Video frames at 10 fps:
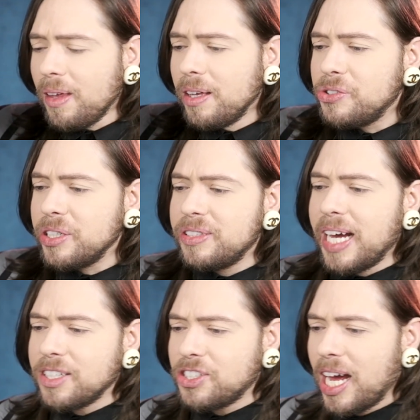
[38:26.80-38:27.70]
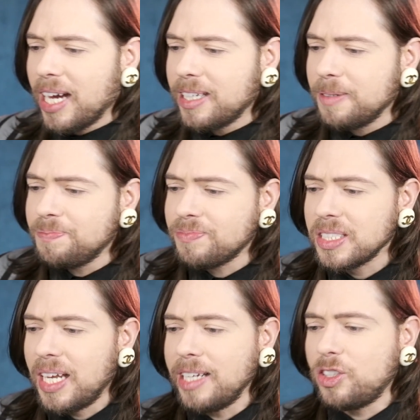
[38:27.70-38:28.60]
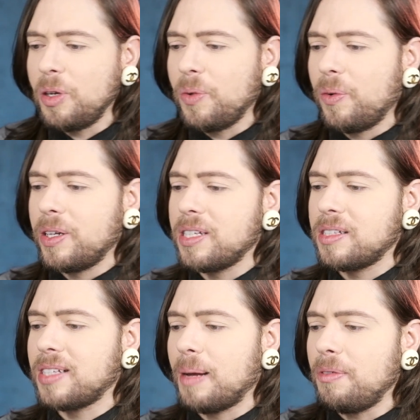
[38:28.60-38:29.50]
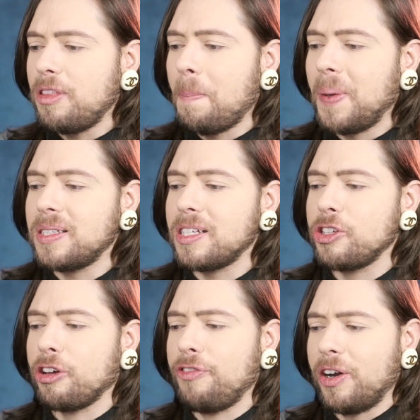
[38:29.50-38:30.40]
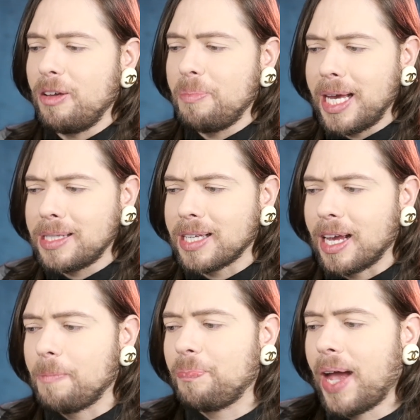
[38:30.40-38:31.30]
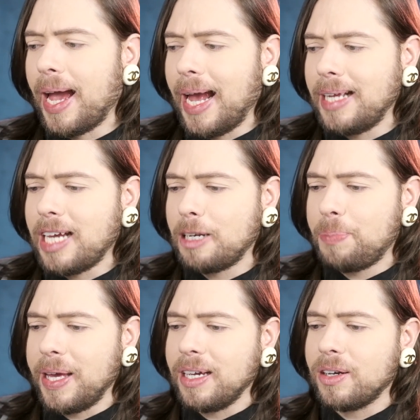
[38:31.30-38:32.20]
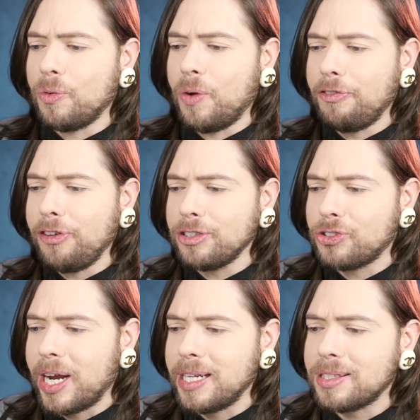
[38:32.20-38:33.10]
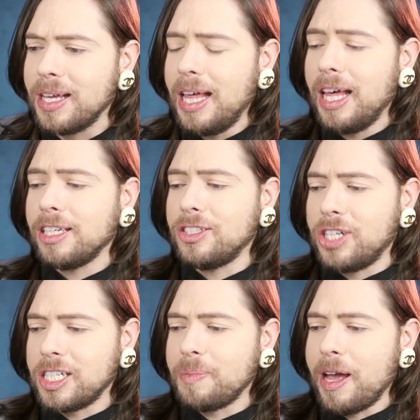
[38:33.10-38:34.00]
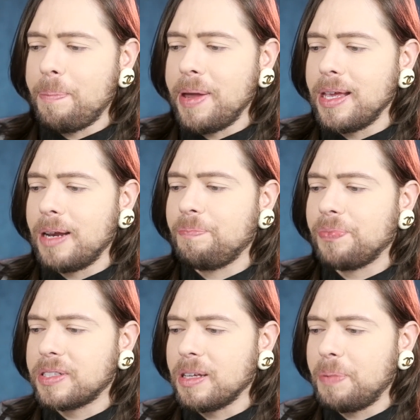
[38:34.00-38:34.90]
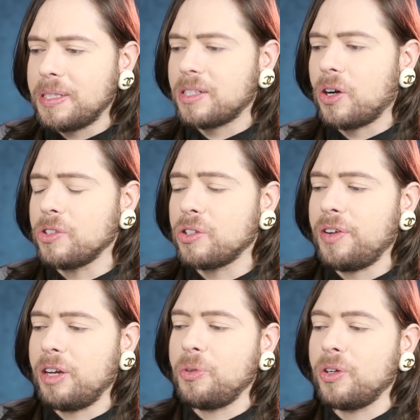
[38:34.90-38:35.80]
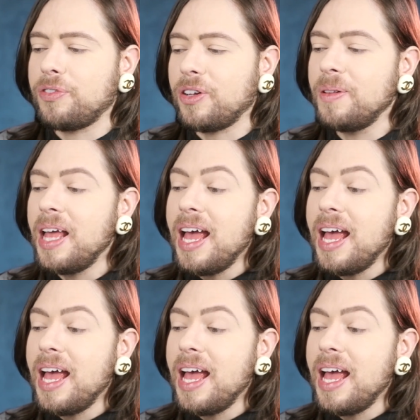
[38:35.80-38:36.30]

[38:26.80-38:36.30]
A drink to that, Jack. Lie to Me 101 says, some of the pieces look very basic. I hate that pink ruffle dress. Just my opinion. Some pieces are also very beautiful.